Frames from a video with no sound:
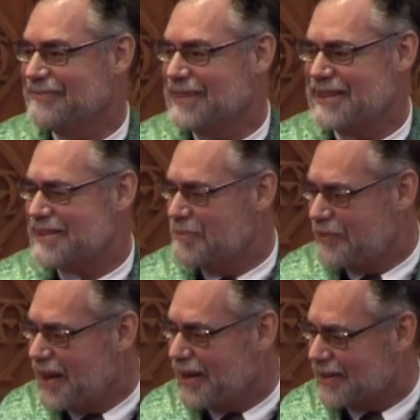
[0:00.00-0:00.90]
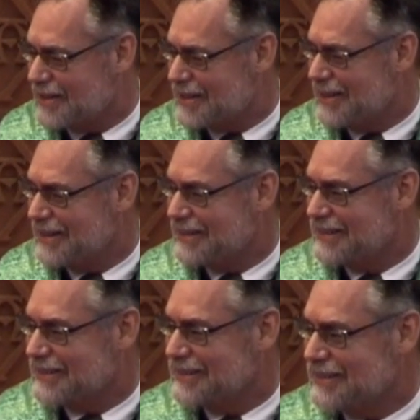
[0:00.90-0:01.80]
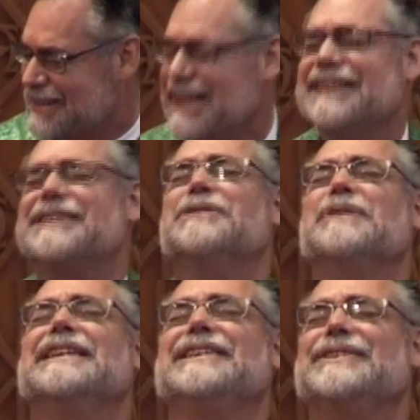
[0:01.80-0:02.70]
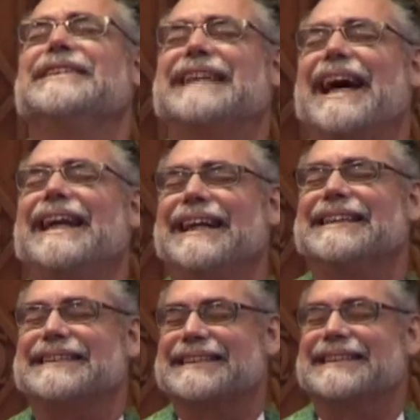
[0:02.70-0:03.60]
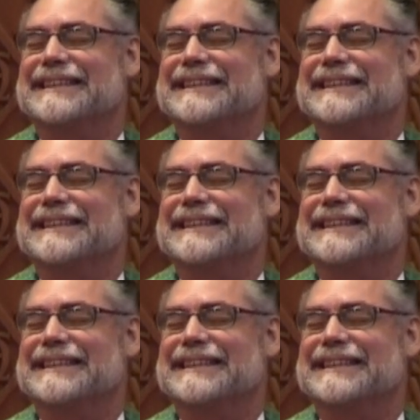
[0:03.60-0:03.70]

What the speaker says: Doesn't seem fair, does it? Just when you get it,